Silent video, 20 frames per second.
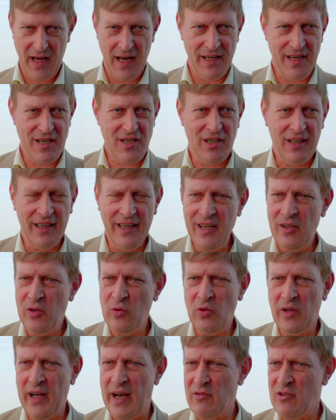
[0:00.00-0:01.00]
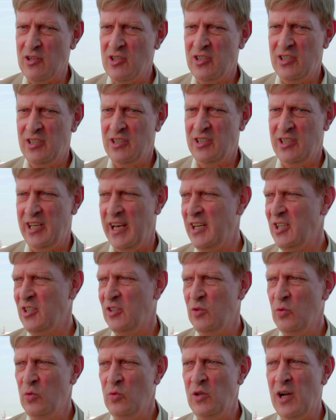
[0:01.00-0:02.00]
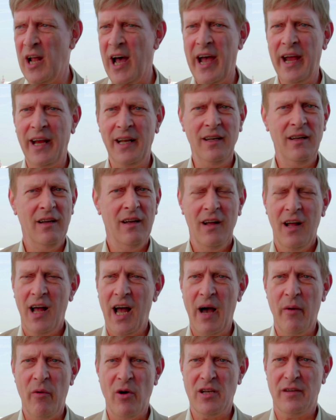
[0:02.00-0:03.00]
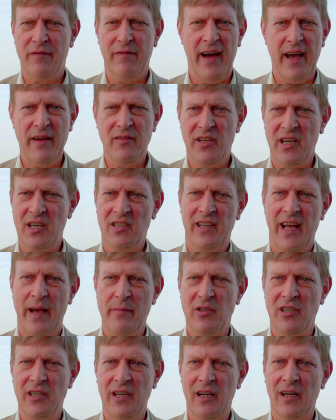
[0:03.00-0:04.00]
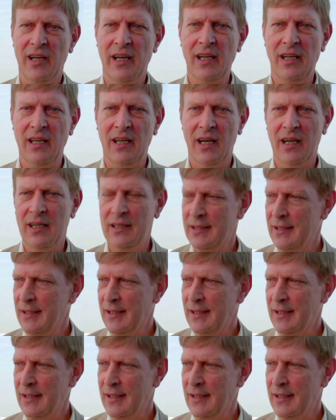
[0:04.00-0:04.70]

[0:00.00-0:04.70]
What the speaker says: Initially, 2006 to 2009, I was 5-6 times a year in India.